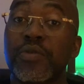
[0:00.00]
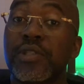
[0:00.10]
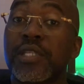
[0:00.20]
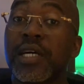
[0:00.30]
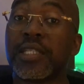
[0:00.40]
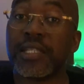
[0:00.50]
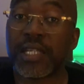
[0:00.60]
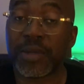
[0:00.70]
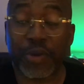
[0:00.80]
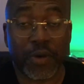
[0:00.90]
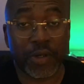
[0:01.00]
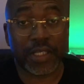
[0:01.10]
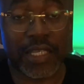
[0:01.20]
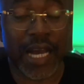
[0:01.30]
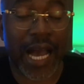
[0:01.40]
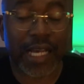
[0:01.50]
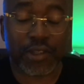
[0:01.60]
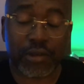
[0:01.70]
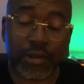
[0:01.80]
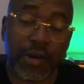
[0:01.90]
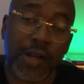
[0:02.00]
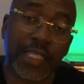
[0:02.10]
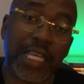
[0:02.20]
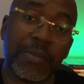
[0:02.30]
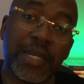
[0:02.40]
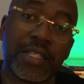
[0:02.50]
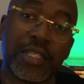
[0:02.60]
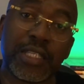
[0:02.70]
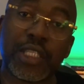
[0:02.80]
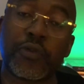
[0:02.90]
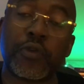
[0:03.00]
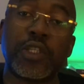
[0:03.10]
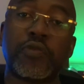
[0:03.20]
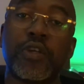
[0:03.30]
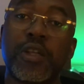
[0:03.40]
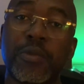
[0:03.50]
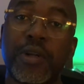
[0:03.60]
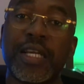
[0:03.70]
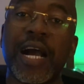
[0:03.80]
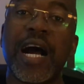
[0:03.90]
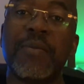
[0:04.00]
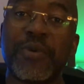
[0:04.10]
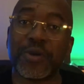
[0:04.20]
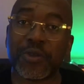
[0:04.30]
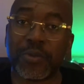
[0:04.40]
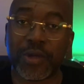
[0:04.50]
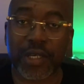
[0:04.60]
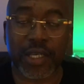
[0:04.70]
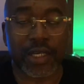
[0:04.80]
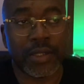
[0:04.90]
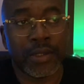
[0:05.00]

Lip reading: start the day because they say, as long as I'm eating this first thing in the morning, I'm going to be okay.